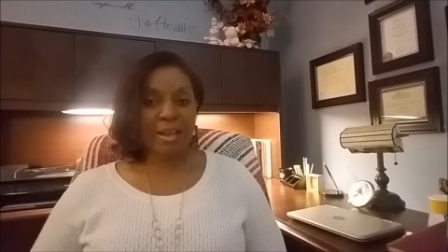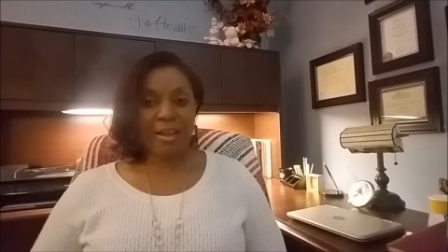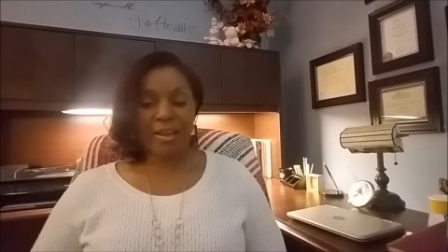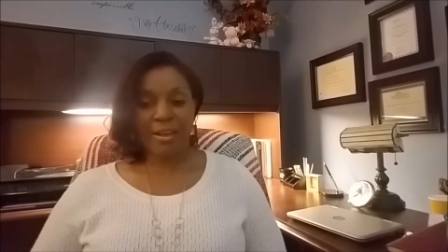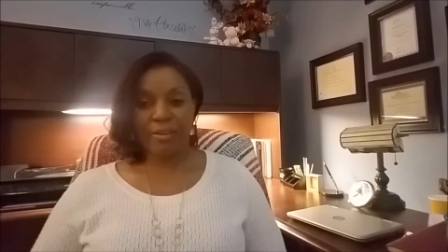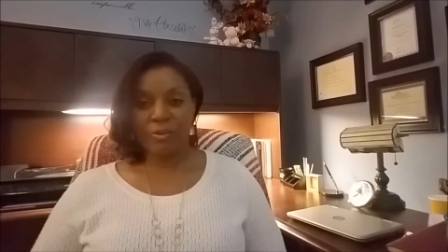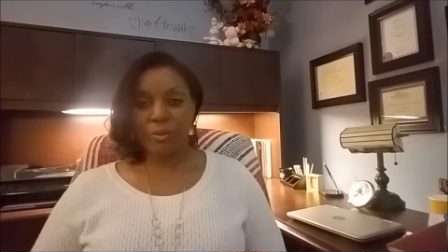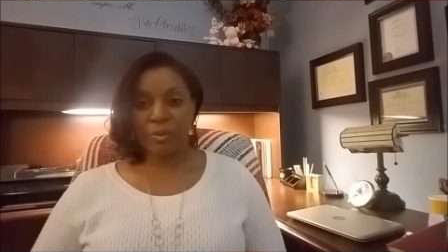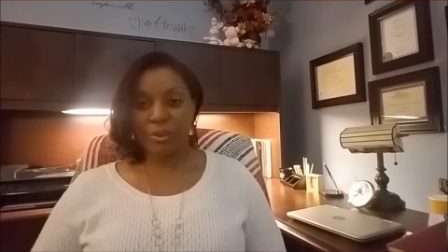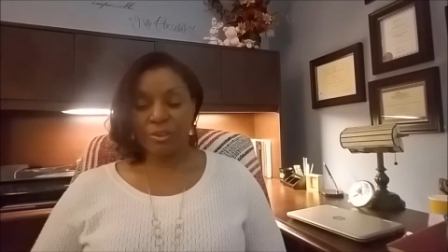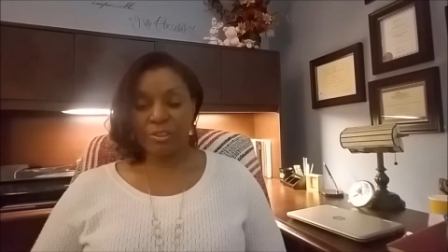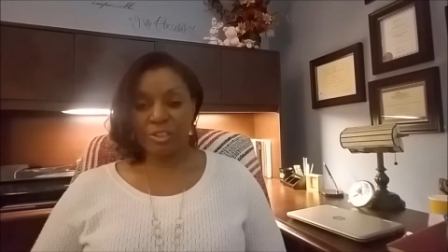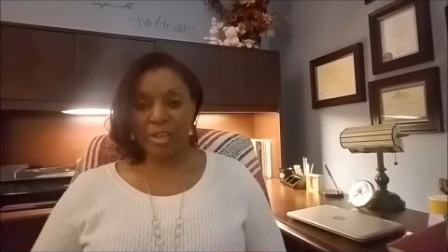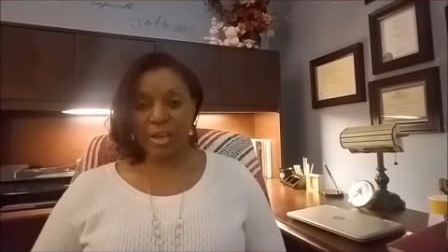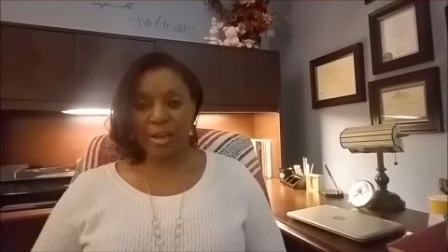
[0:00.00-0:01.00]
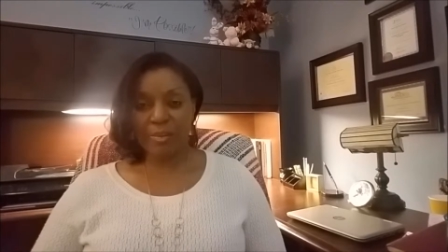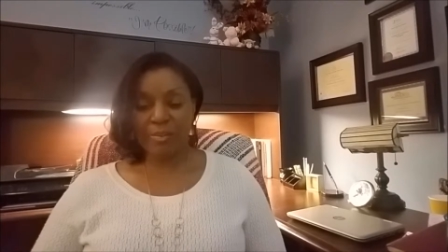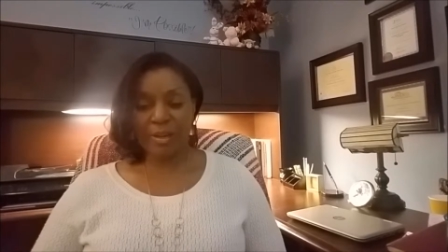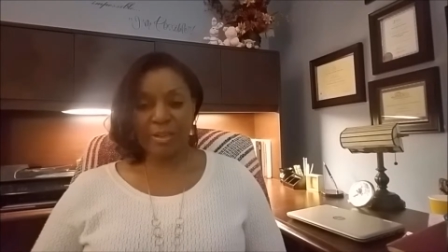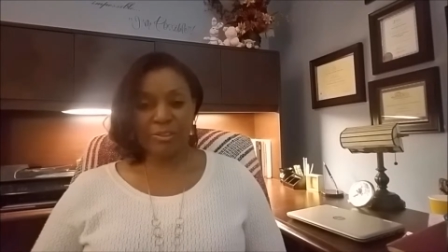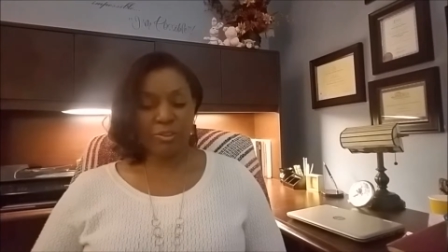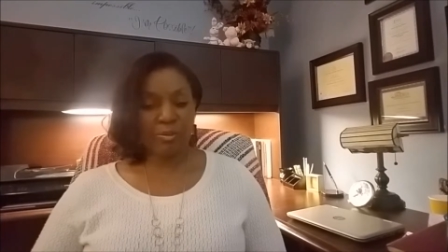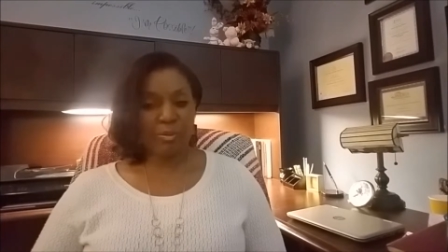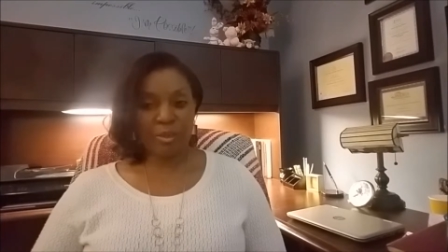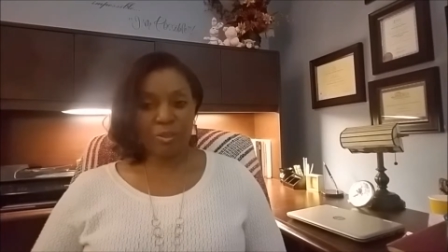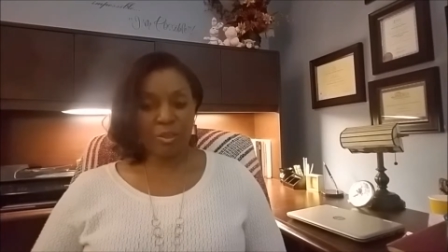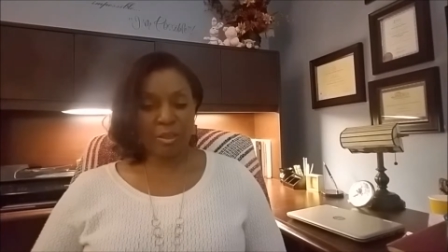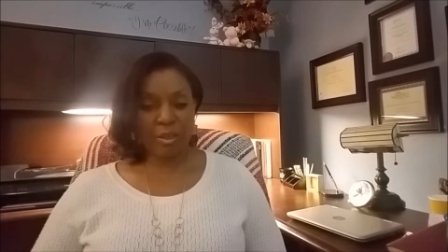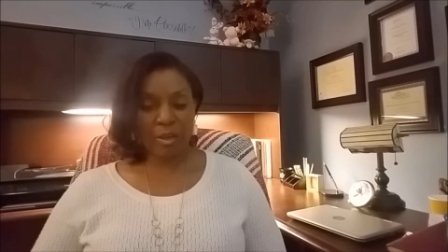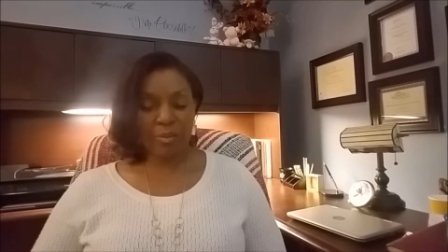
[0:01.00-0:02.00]
I have a workshop. I do
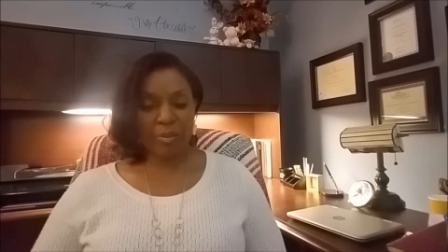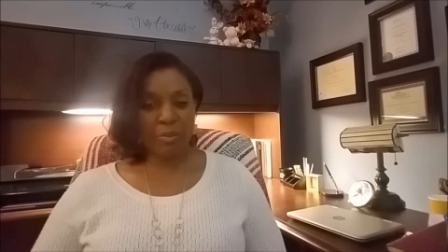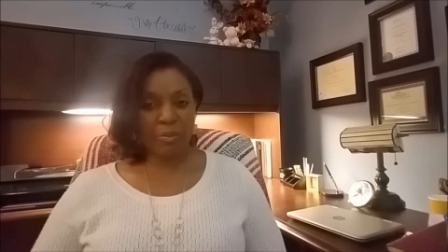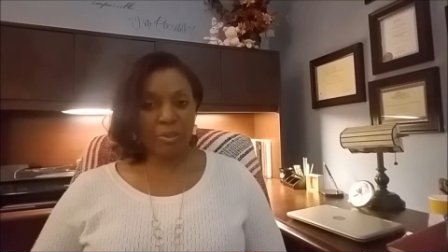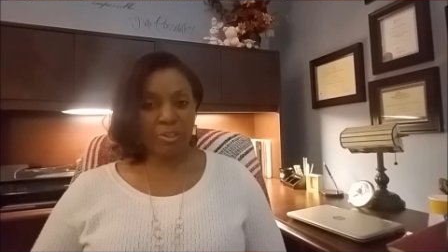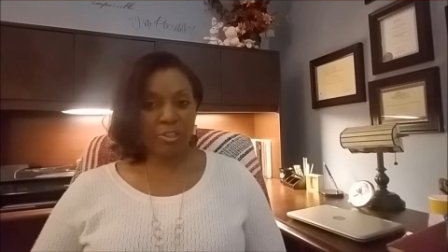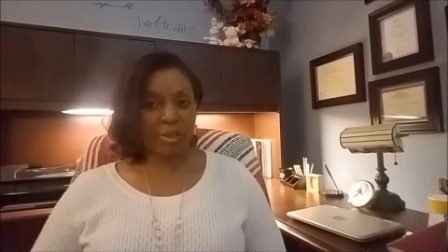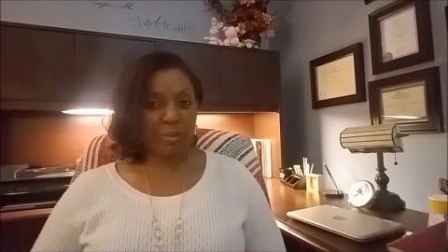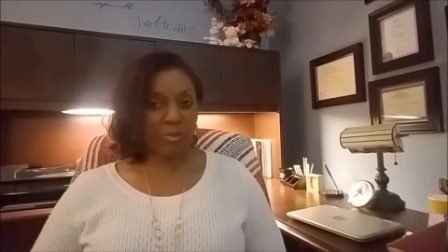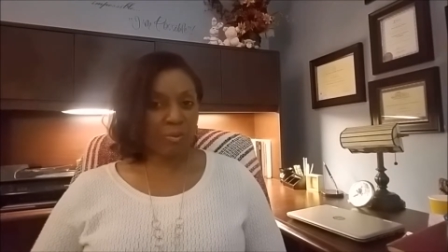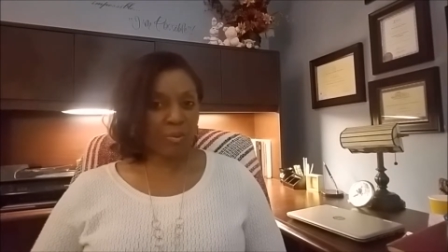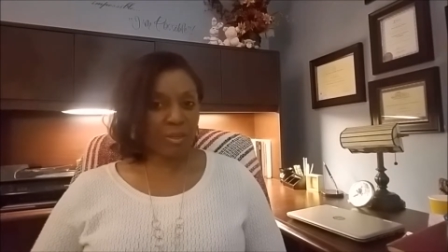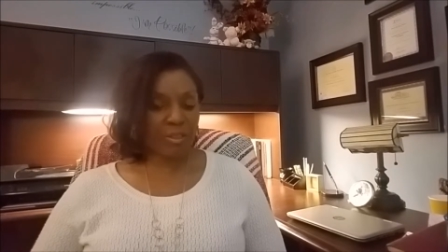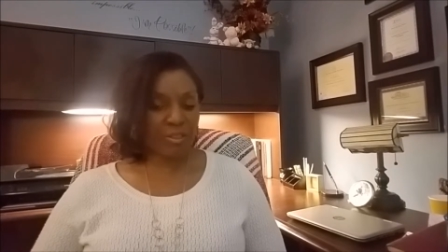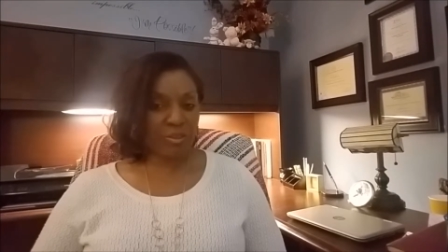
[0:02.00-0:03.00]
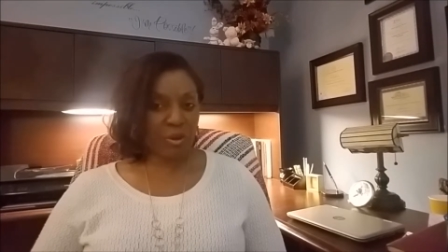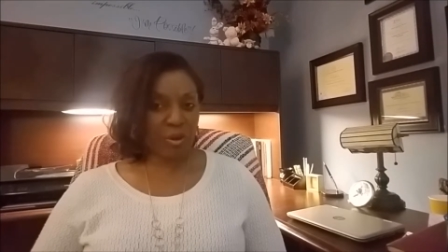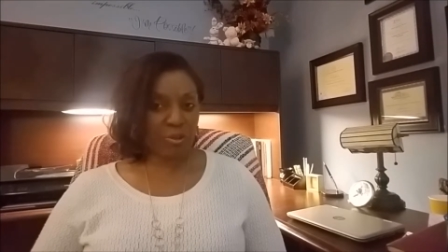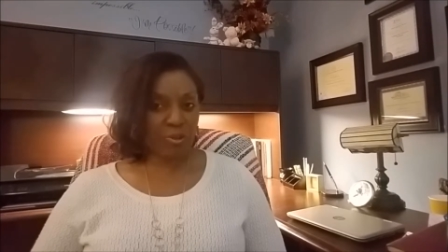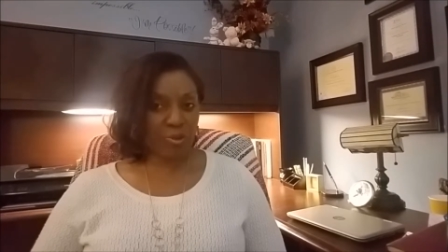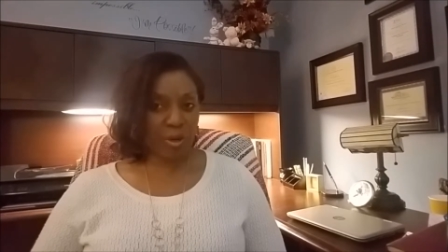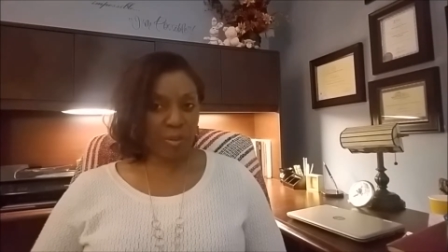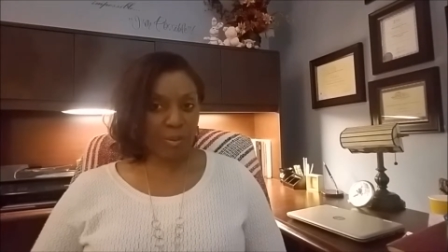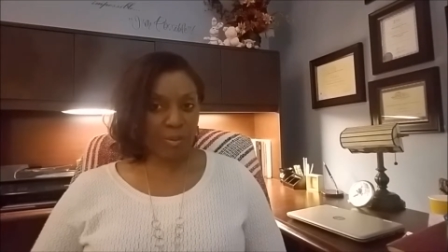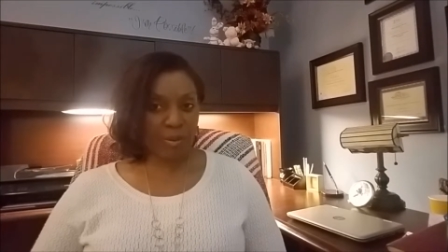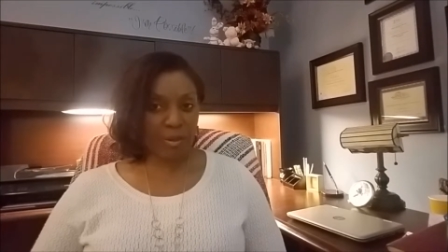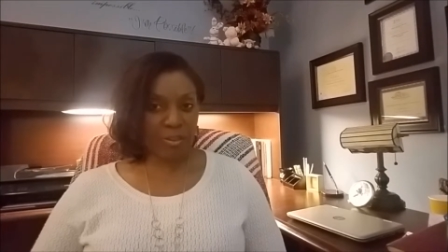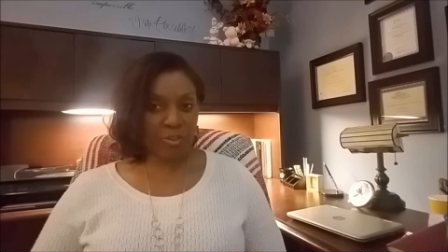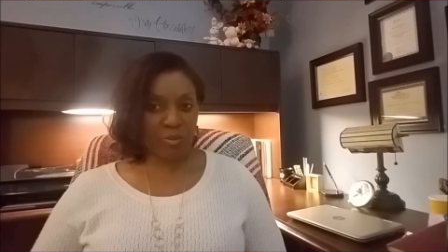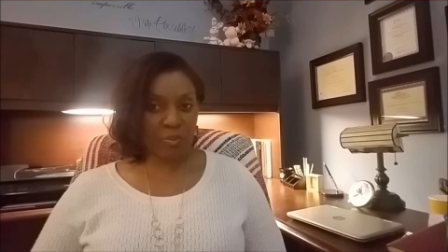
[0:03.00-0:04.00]
a couple of workshops. One is called Trauma
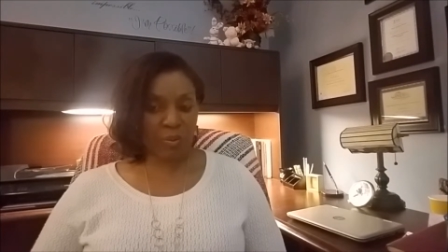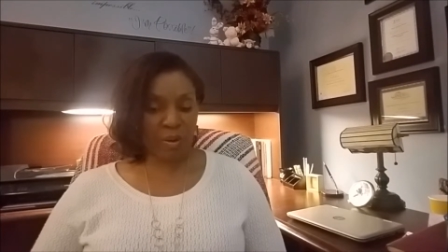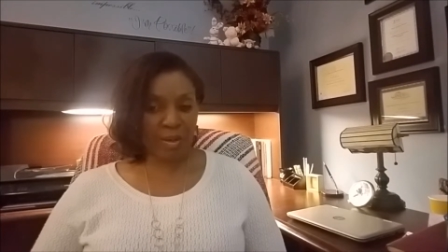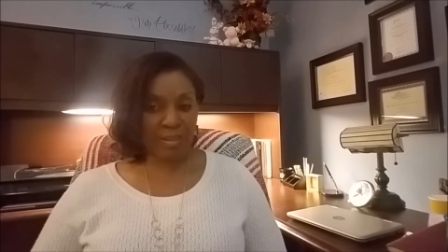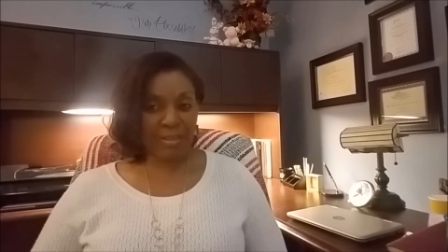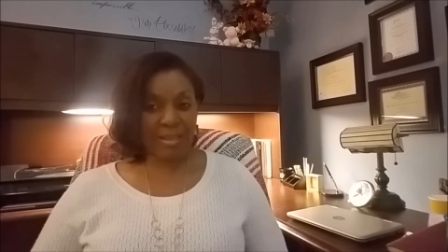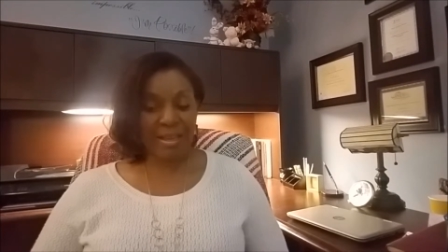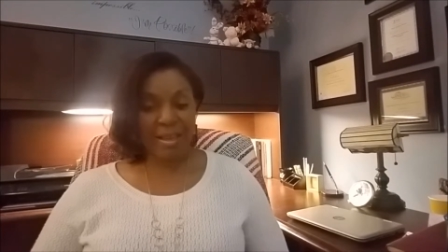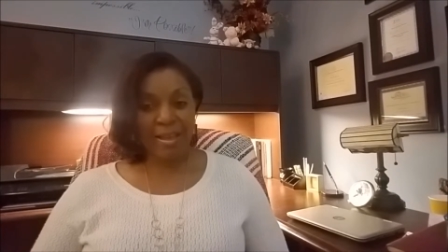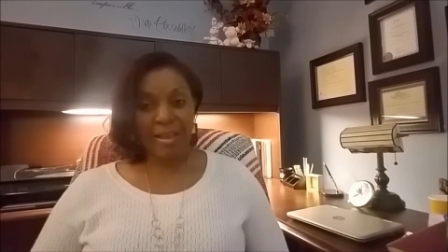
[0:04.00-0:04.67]
Bonds 1